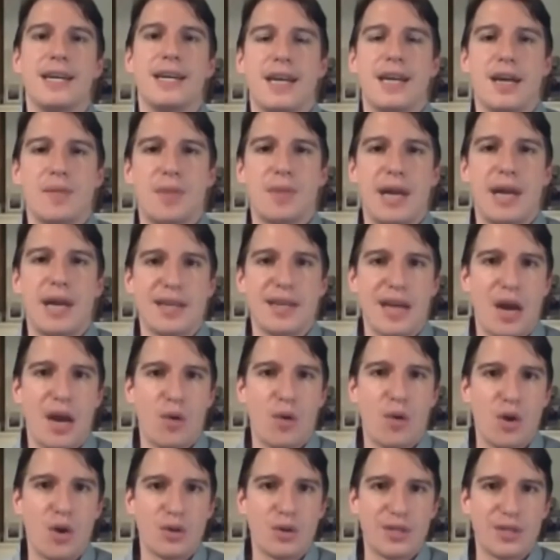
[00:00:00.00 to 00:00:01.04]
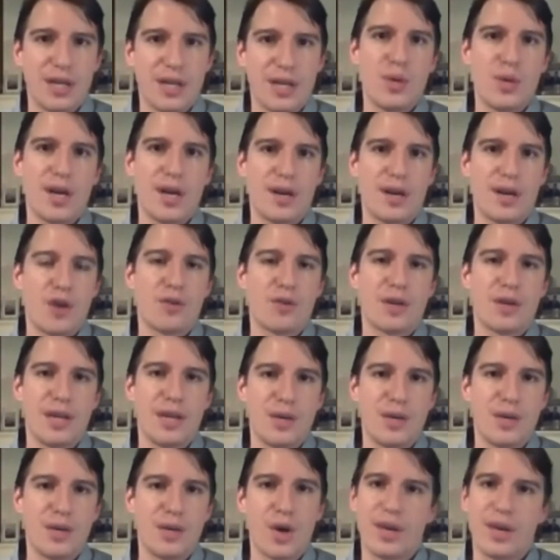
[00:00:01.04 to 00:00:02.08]
Like in our hotel, we are currently
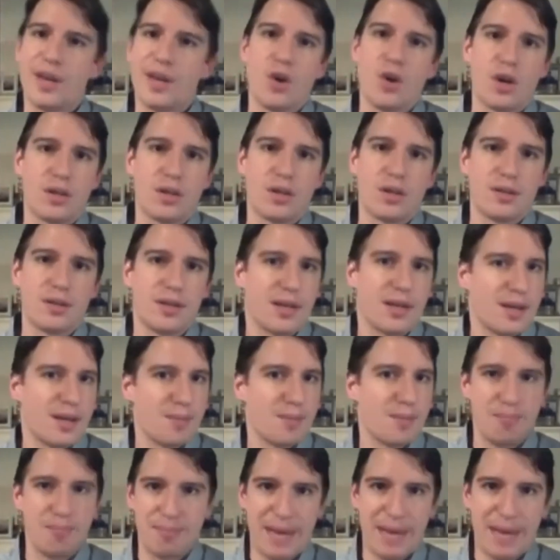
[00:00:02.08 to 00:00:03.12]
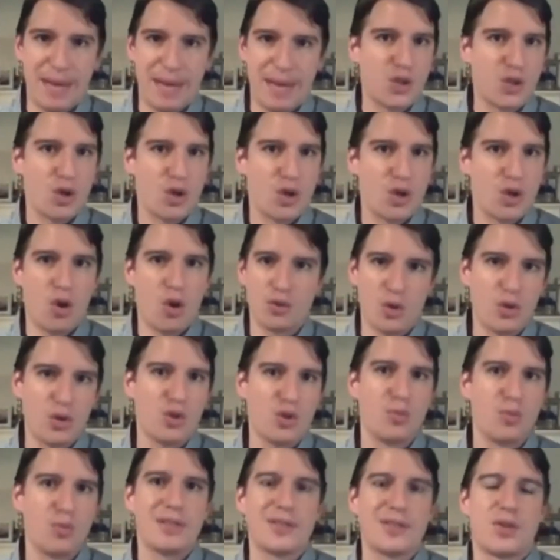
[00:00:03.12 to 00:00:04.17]
working on page-long
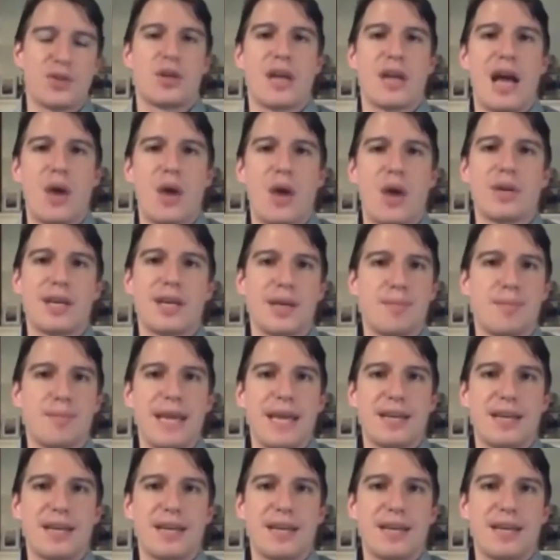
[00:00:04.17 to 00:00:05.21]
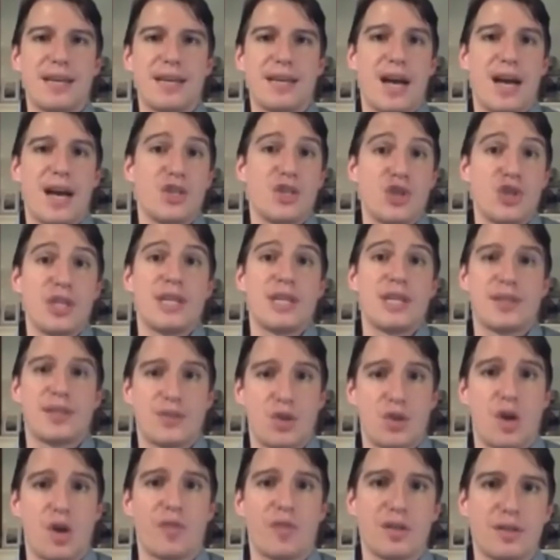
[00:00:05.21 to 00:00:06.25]
documents on how we can make a hygienic
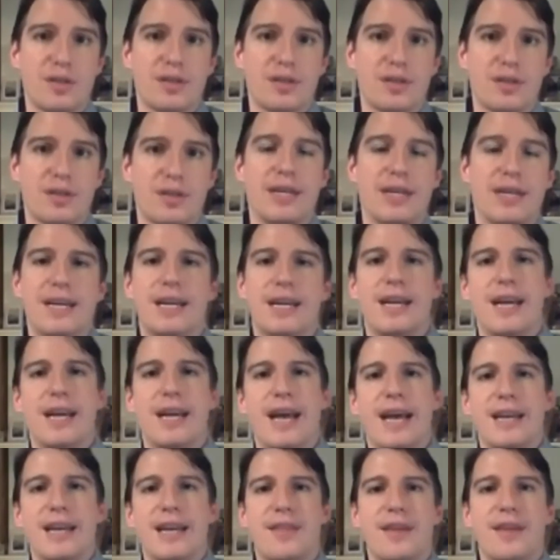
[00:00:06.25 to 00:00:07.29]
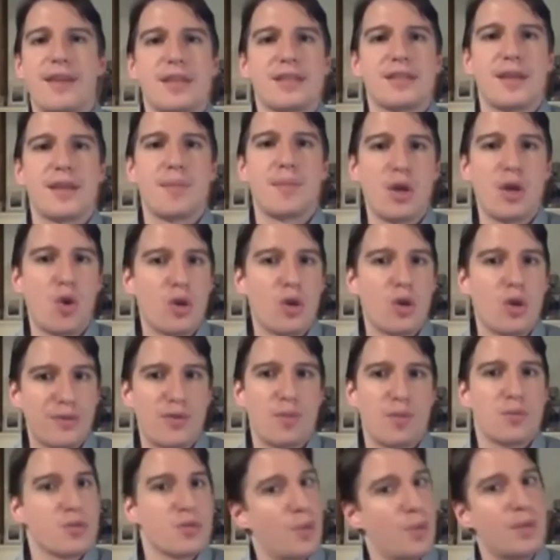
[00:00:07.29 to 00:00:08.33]
service. And I think that's something also from the
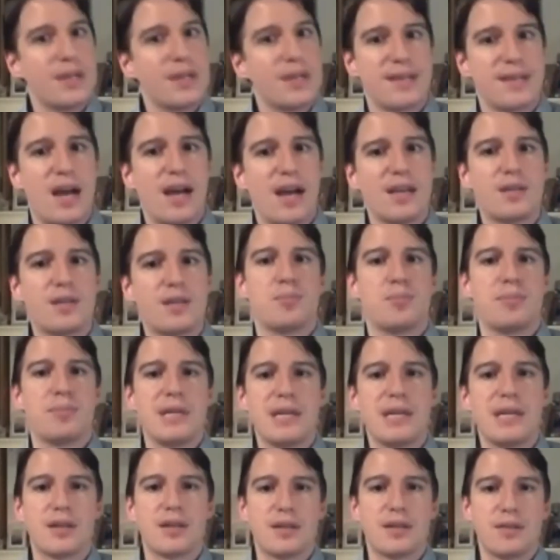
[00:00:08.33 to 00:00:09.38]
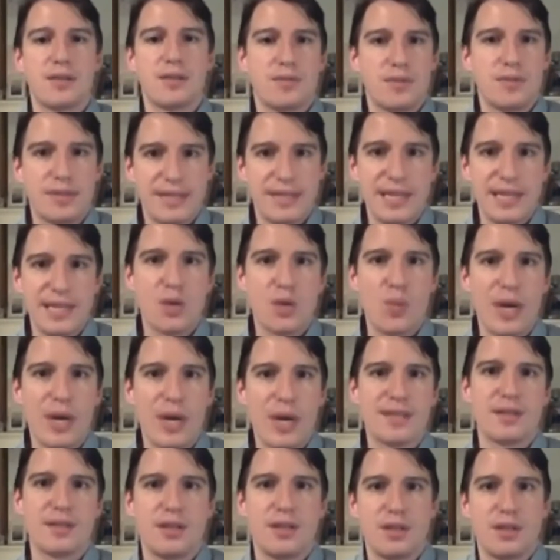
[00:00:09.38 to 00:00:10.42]
sommelier side, being a senior waiter
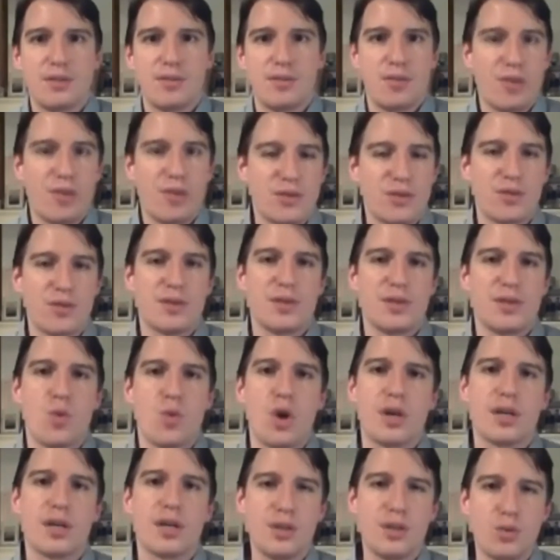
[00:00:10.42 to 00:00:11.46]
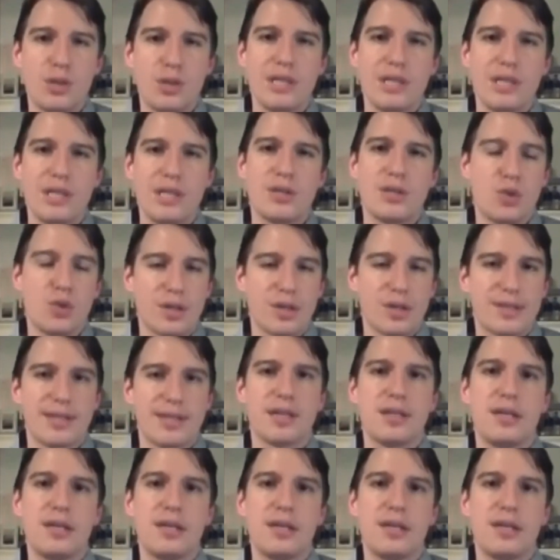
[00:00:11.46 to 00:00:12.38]
in restaurants you work in, you need to consider,